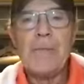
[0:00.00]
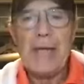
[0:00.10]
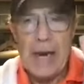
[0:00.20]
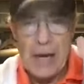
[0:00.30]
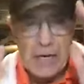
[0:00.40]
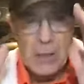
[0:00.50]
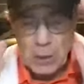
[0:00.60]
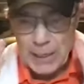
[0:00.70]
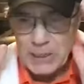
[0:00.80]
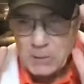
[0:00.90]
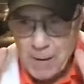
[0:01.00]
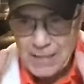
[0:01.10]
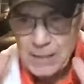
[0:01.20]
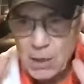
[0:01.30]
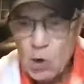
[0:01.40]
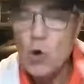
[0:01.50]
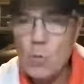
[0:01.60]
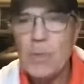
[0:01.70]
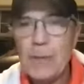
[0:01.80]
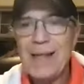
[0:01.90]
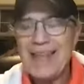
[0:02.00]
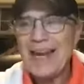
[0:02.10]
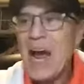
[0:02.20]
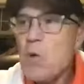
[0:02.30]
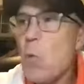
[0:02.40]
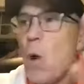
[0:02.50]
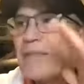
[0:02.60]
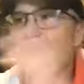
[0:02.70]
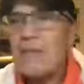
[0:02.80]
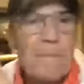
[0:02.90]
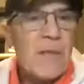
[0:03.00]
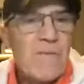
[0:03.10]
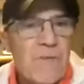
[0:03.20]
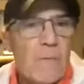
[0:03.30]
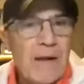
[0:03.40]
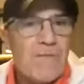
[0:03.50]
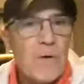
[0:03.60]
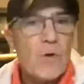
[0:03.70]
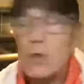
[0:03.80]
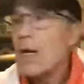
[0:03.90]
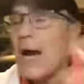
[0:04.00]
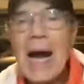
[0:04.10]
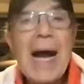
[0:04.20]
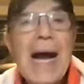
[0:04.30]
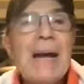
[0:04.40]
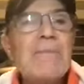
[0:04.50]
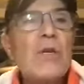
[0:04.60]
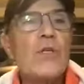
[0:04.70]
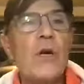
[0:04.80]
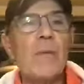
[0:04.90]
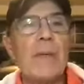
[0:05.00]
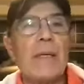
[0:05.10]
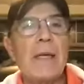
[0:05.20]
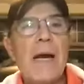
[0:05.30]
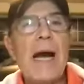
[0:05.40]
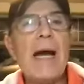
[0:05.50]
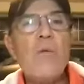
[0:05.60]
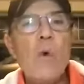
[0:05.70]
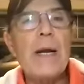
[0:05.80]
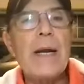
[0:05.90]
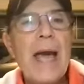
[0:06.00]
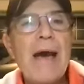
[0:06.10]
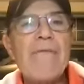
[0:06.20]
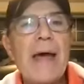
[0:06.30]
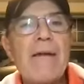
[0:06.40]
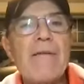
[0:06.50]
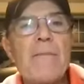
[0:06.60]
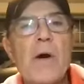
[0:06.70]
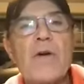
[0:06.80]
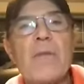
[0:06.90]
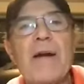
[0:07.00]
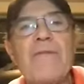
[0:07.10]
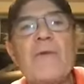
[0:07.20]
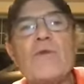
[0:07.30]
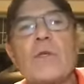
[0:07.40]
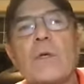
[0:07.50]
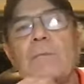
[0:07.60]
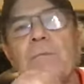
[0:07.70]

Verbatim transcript: that I eagerly expect and hope, that I want something from my future. I'm determined. I want to have that part of my future.